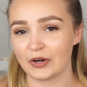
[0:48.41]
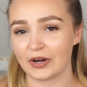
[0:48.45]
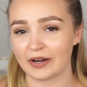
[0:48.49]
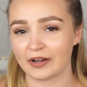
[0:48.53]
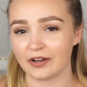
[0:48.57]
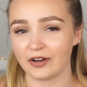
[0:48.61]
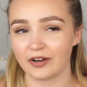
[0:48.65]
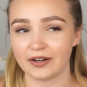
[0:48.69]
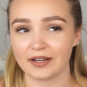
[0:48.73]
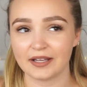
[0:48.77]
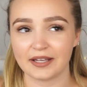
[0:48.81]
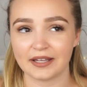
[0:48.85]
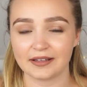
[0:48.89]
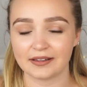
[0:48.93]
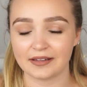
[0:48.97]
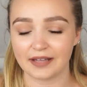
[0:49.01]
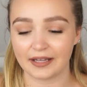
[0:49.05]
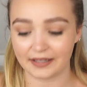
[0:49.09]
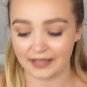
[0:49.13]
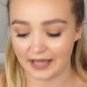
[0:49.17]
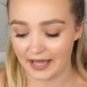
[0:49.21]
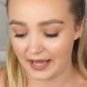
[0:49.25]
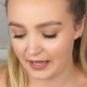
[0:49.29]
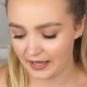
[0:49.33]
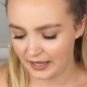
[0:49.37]
I got it in
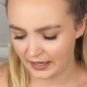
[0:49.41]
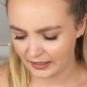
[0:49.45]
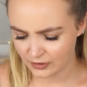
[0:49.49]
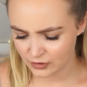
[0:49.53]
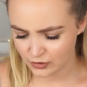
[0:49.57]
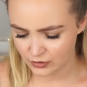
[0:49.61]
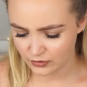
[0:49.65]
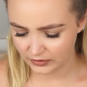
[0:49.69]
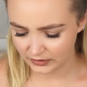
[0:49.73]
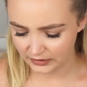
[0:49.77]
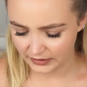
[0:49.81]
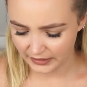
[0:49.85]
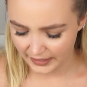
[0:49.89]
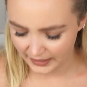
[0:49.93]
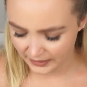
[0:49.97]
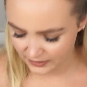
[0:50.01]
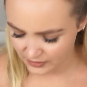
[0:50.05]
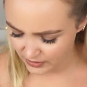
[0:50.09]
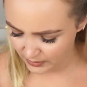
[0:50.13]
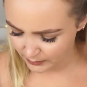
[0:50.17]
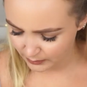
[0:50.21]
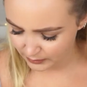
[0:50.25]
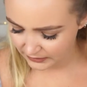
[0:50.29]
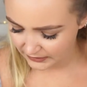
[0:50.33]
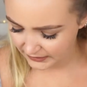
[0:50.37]
like extra
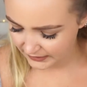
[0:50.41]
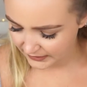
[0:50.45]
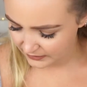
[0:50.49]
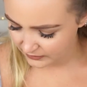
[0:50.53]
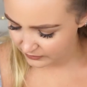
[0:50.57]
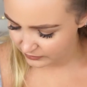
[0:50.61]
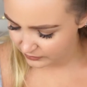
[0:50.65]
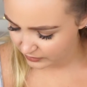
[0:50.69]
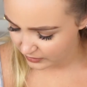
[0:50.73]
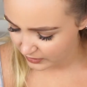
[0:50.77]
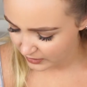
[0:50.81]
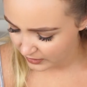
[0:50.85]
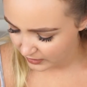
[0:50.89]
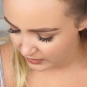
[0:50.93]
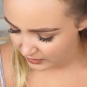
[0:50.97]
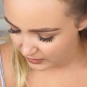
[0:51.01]
large, I believe.